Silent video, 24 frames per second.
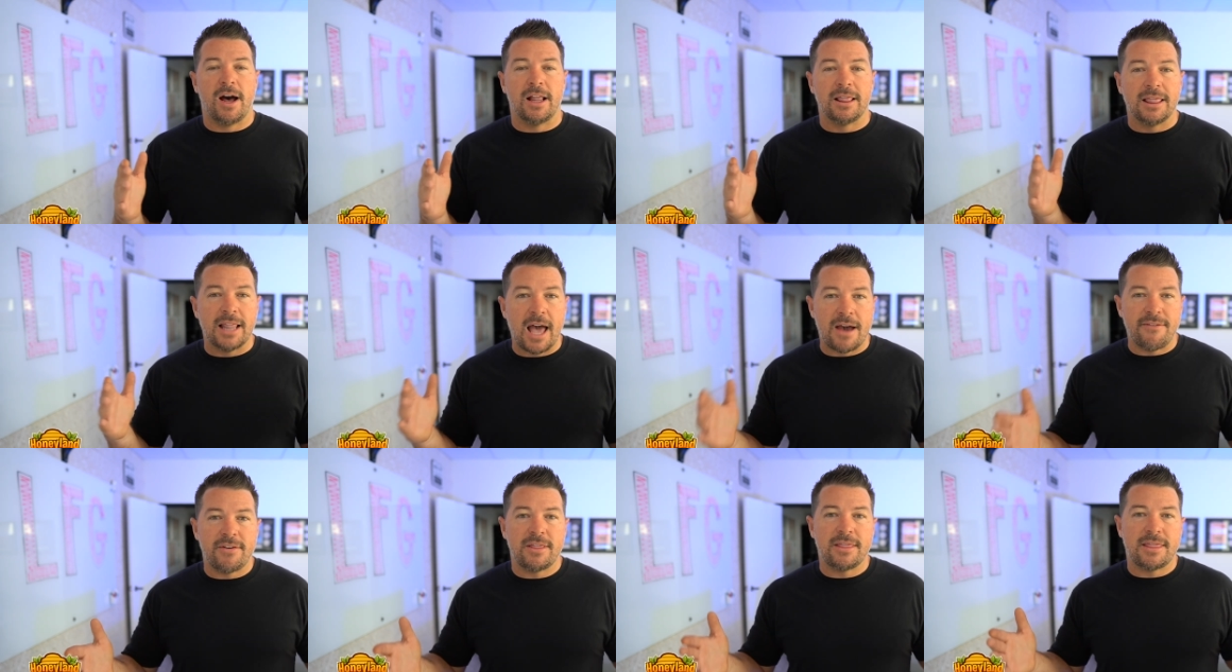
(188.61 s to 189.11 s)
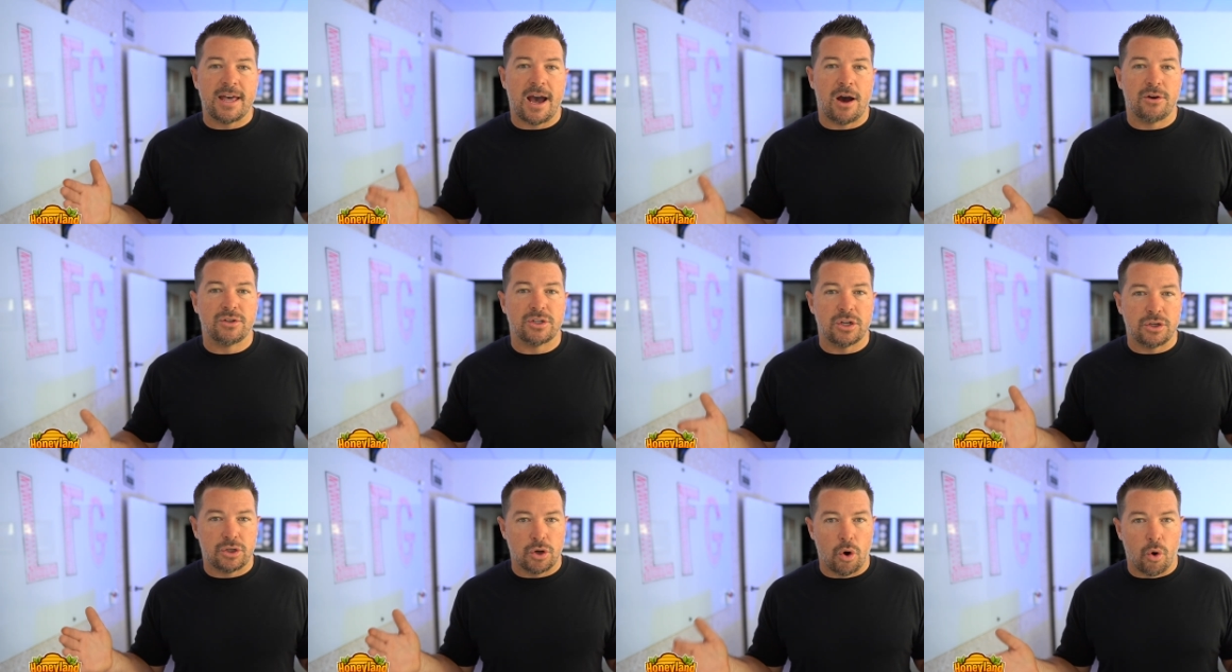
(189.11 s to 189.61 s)

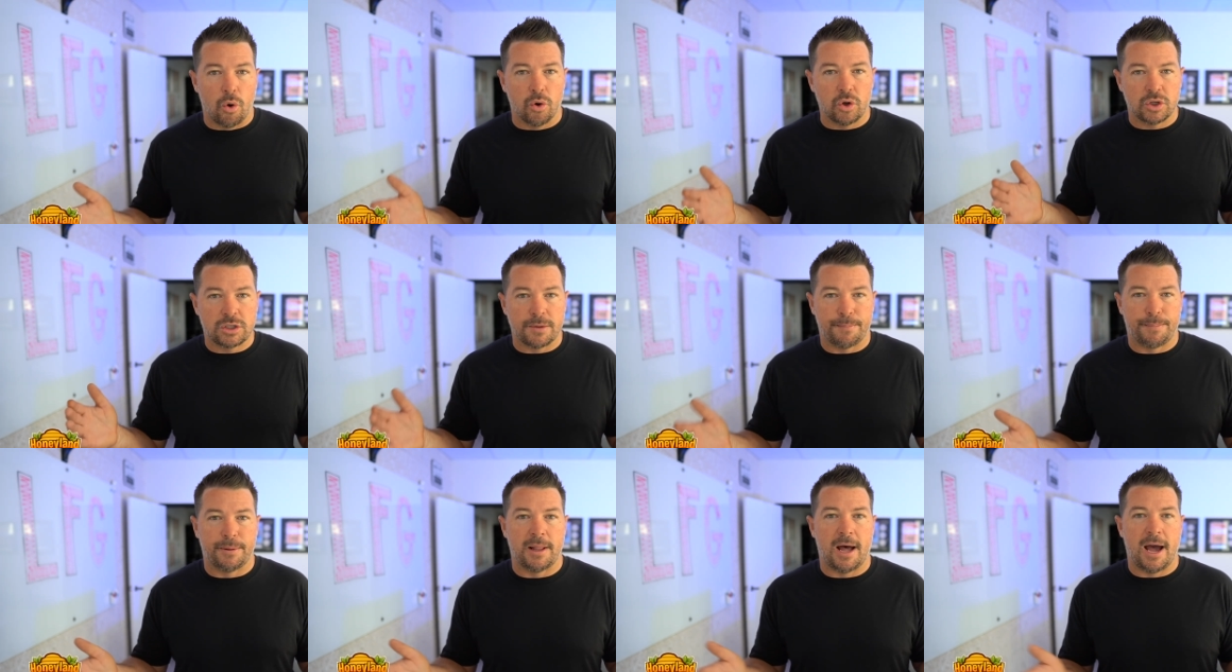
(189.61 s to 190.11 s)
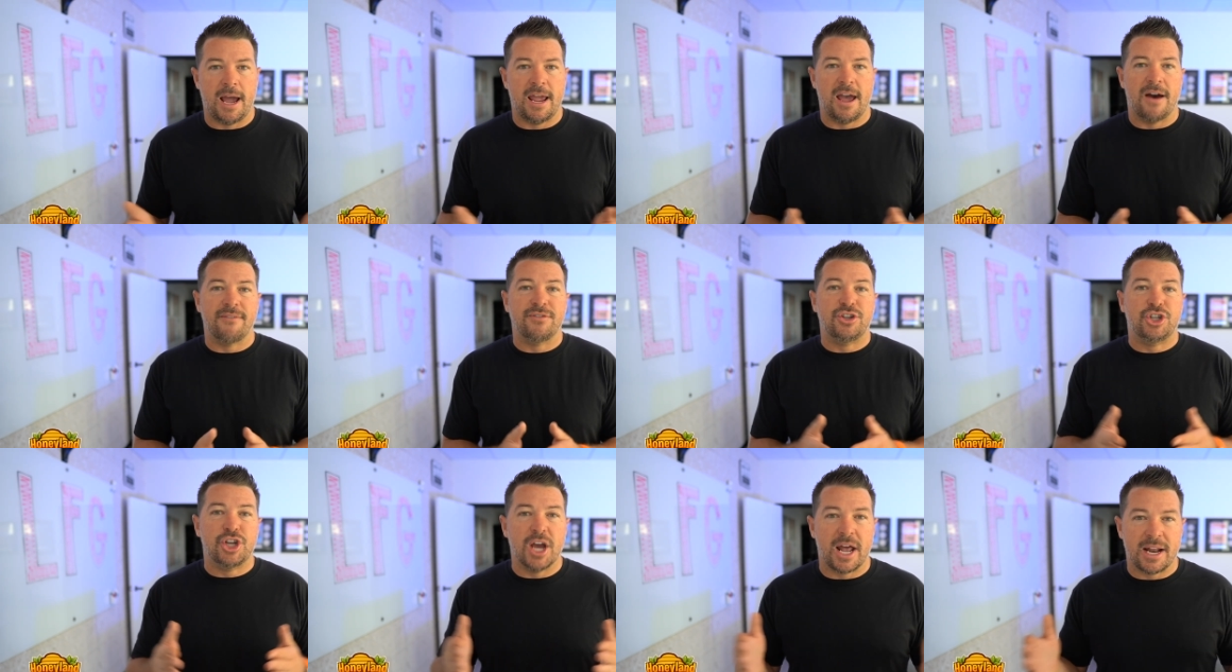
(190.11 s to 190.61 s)
11,000 total supply
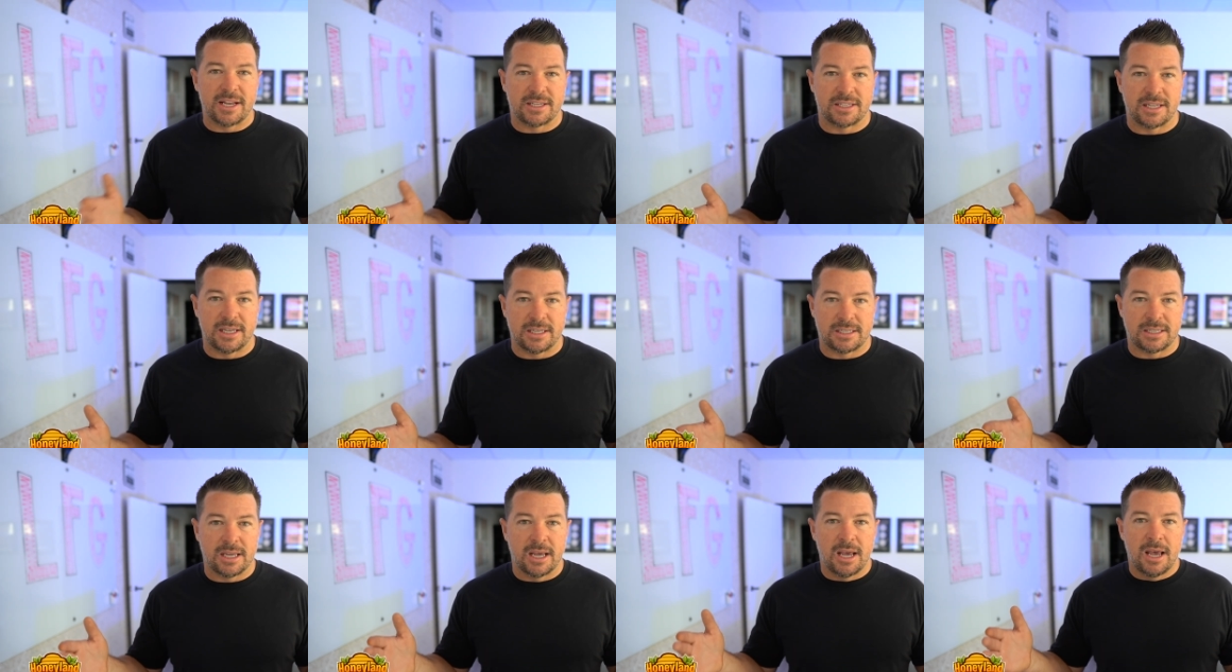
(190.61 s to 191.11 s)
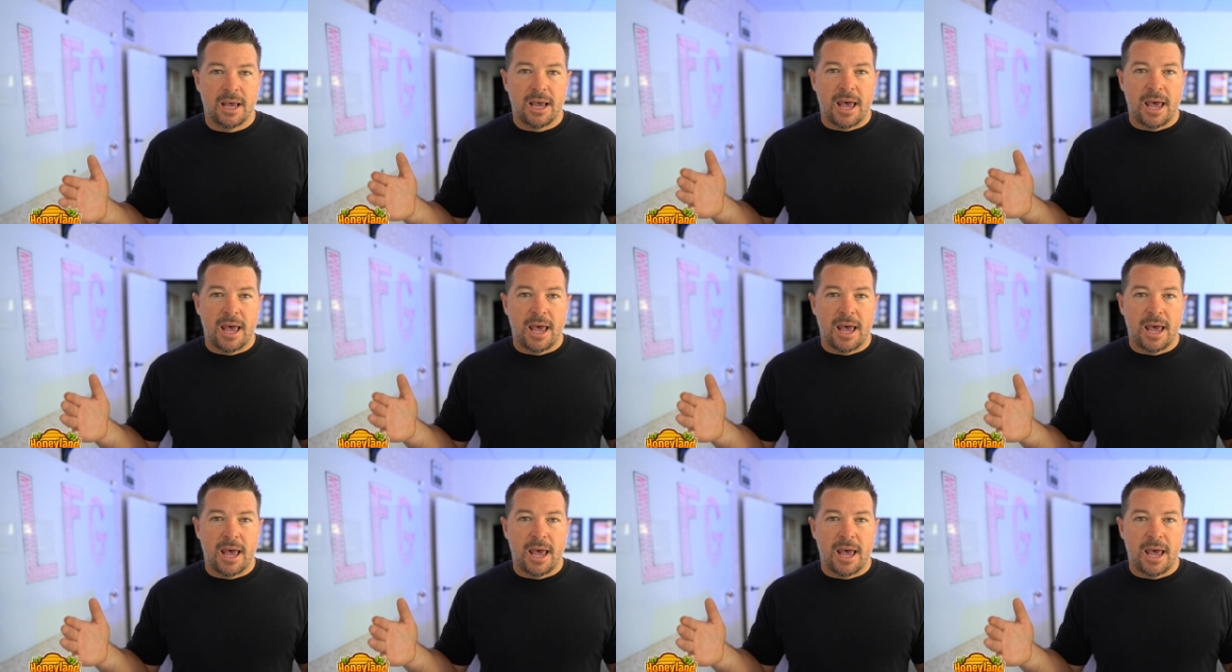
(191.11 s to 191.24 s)
of Genesis